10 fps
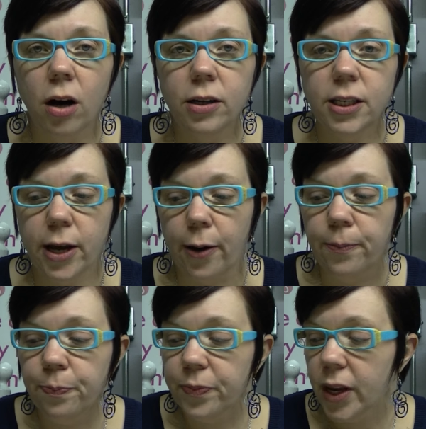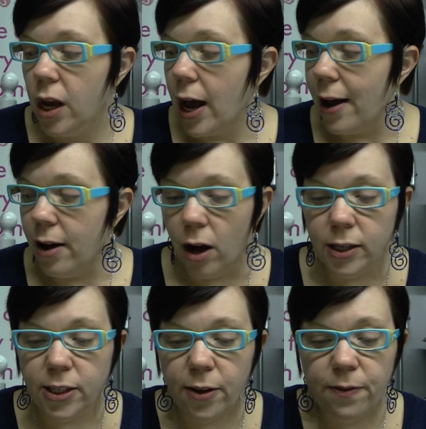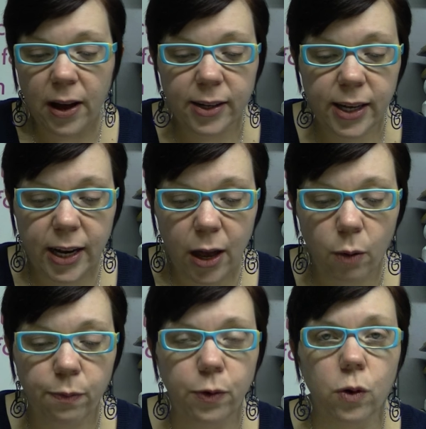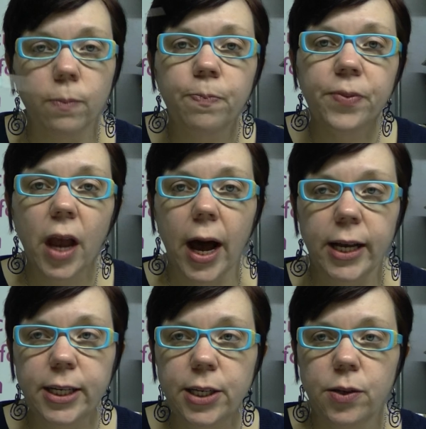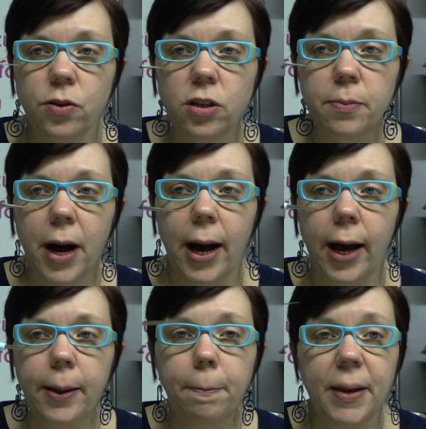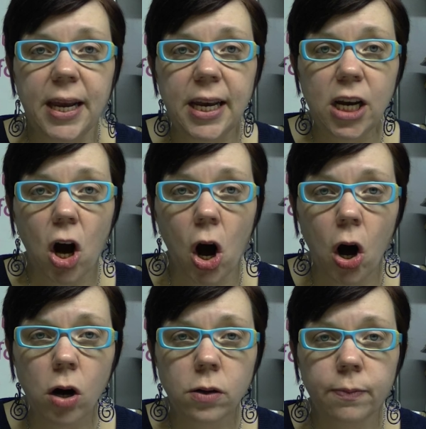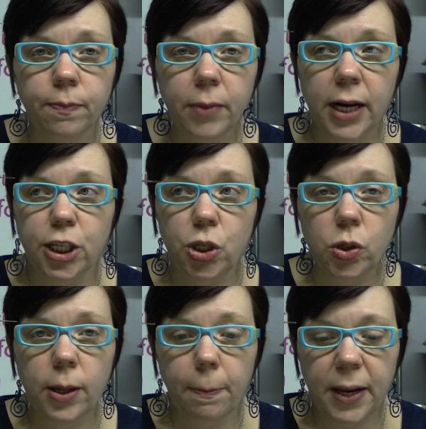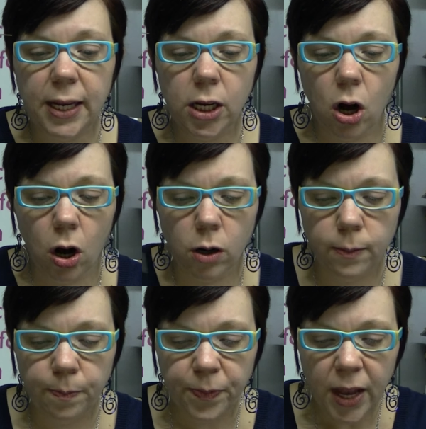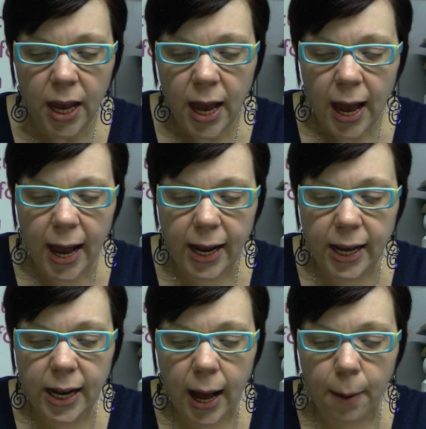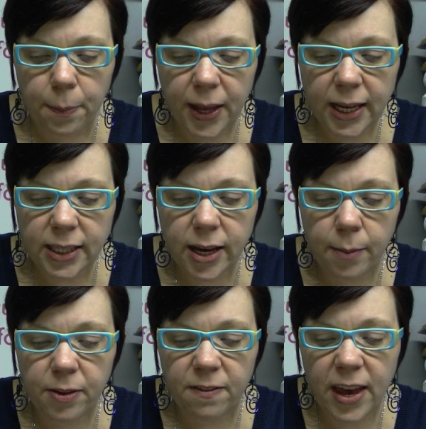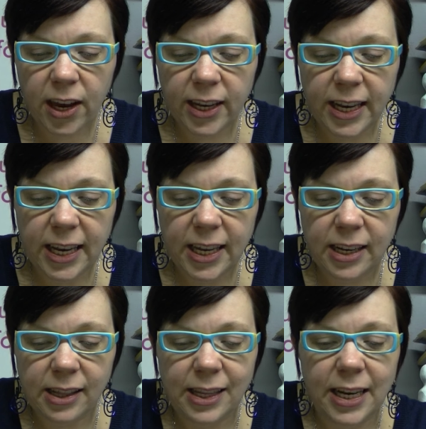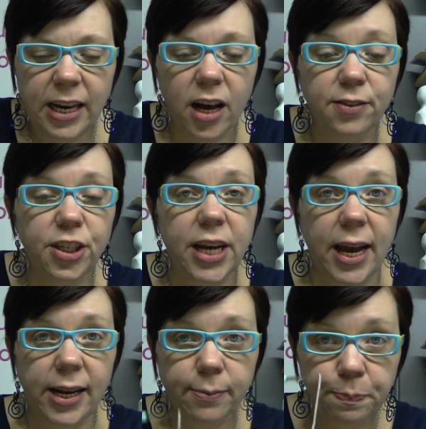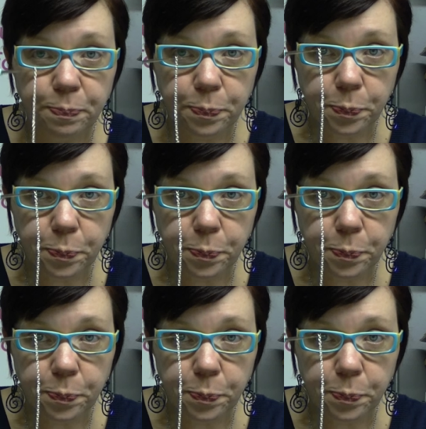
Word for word: Also, I also found it helpful. I used my beading awl, my tulip beading awl, and I picked up the very end link of chain.